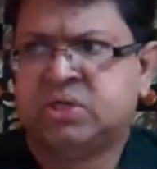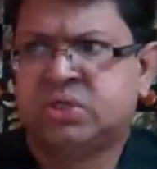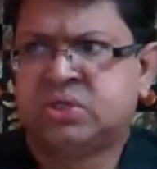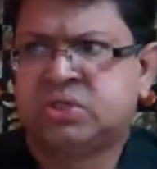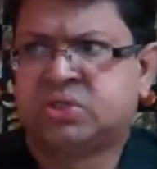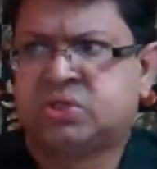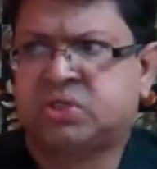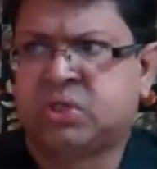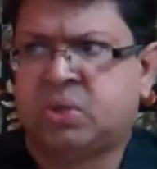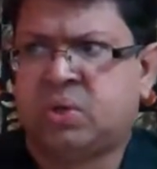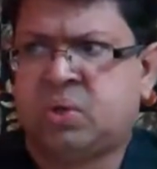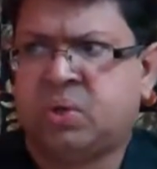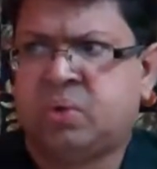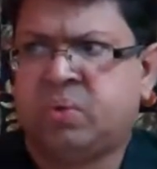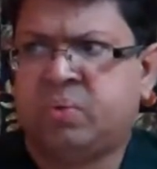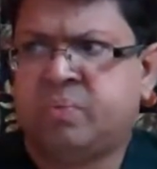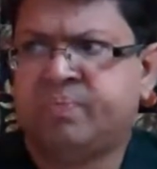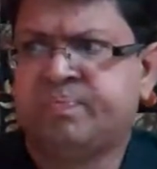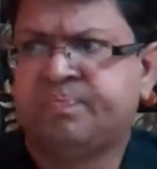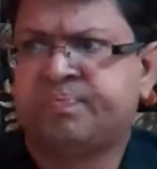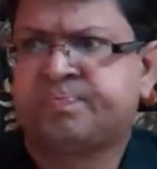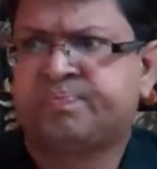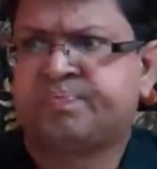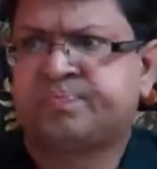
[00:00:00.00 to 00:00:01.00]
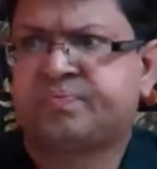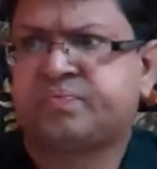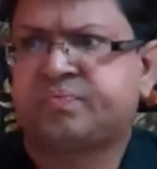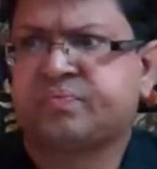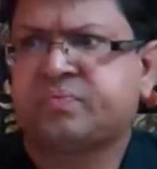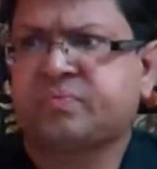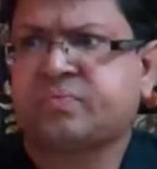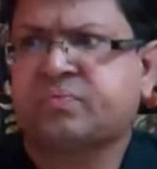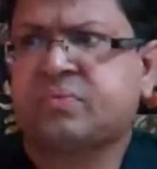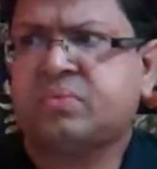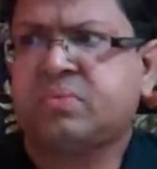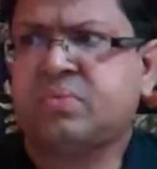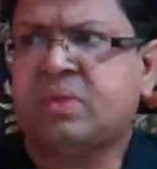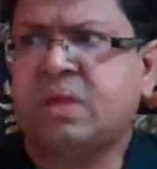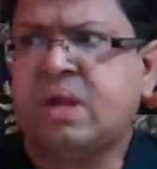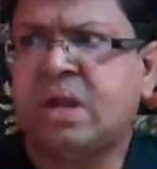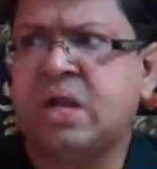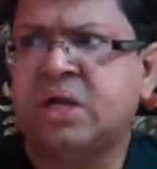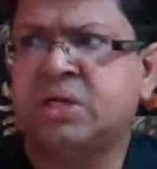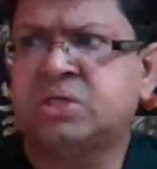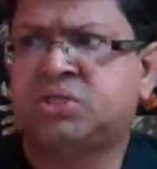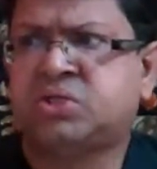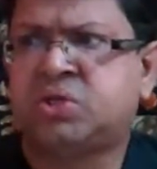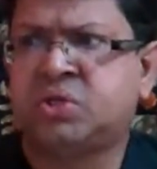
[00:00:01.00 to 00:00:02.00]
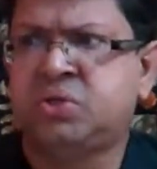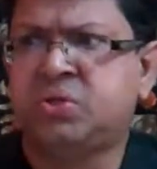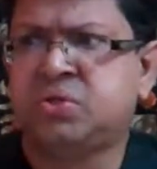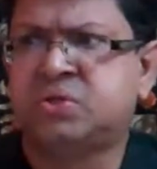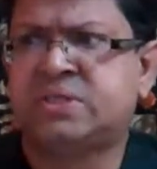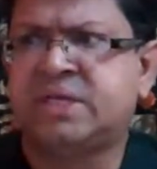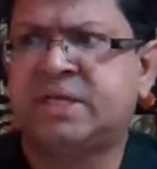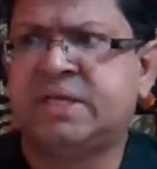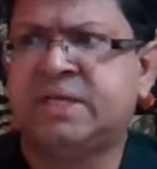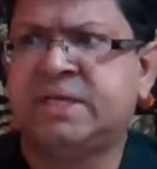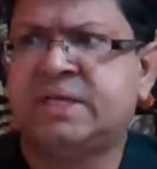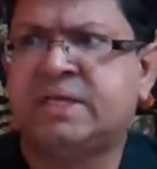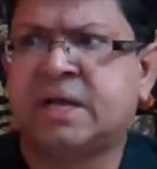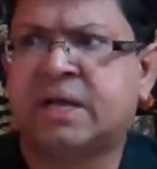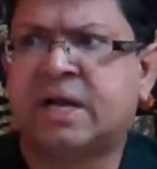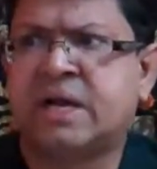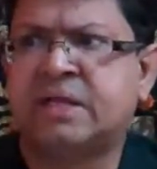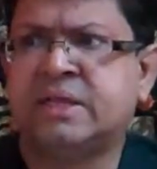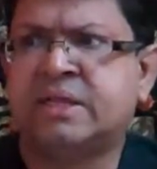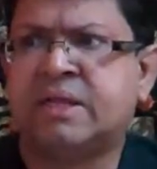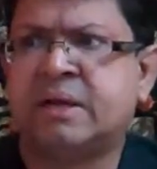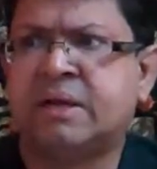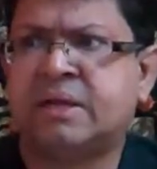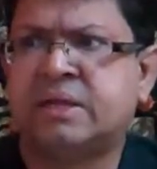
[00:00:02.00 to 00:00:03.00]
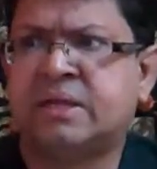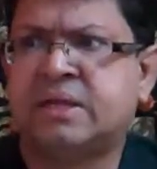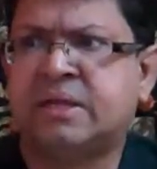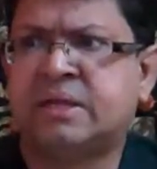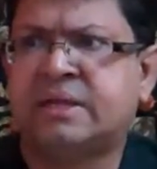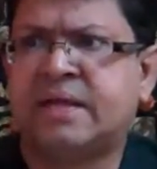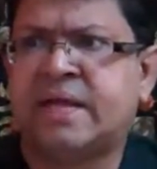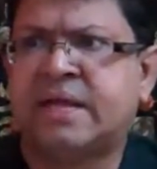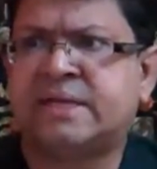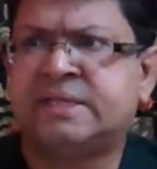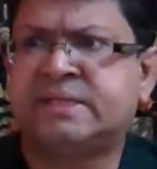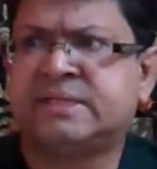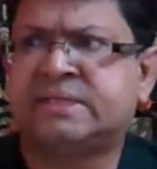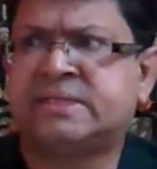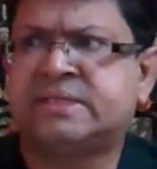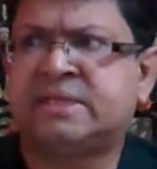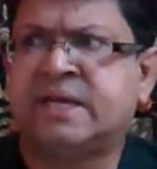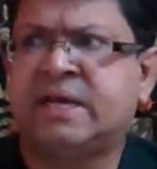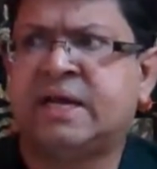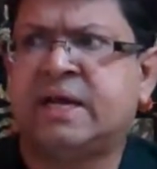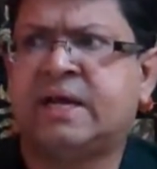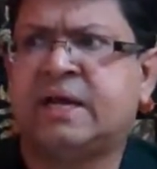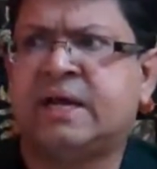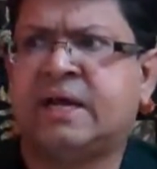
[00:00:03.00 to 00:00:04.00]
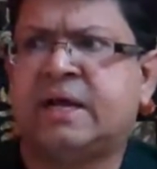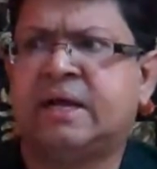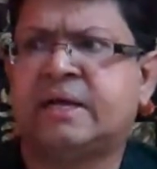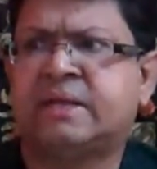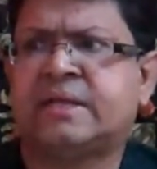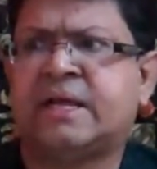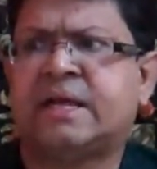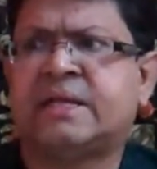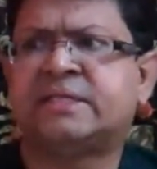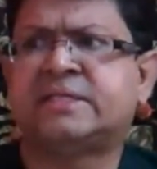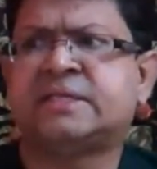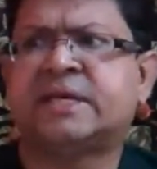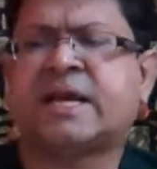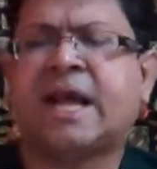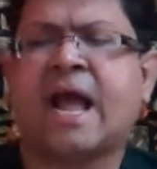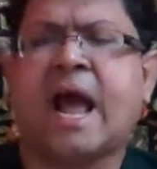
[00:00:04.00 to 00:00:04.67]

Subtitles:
So So you see, there is a